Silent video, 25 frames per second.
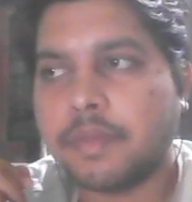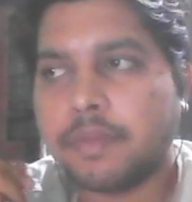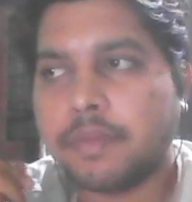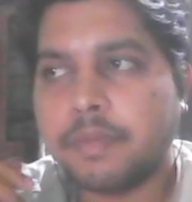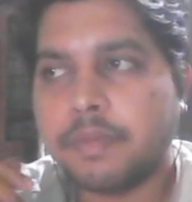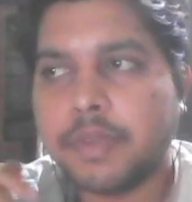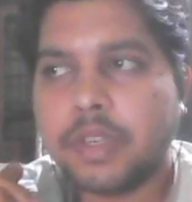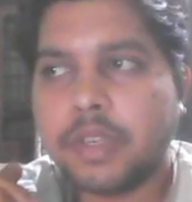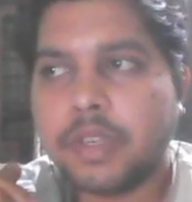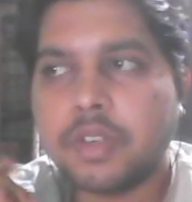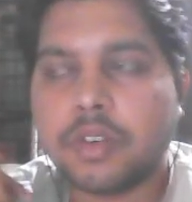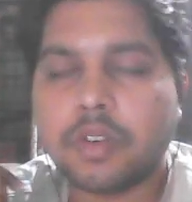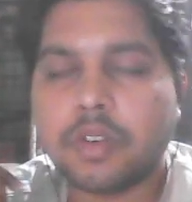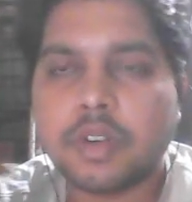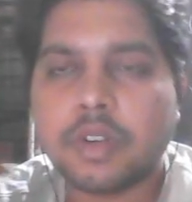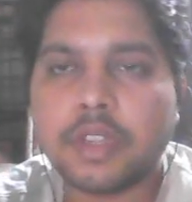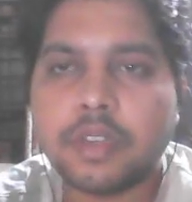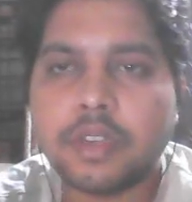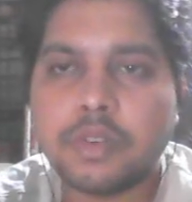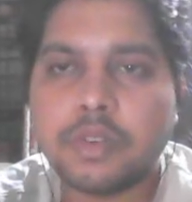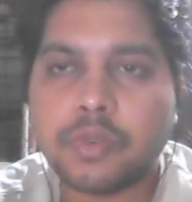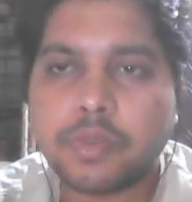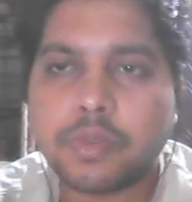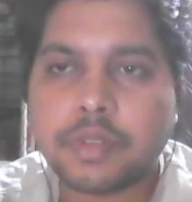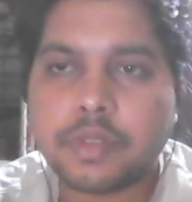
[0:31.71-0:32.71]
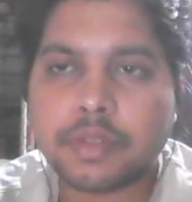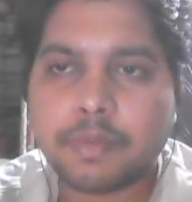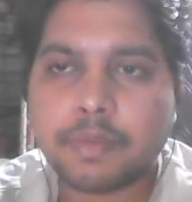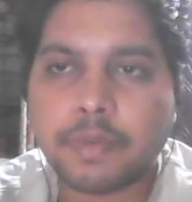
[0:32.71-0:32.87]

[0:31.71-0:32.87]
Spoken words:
we are gonna use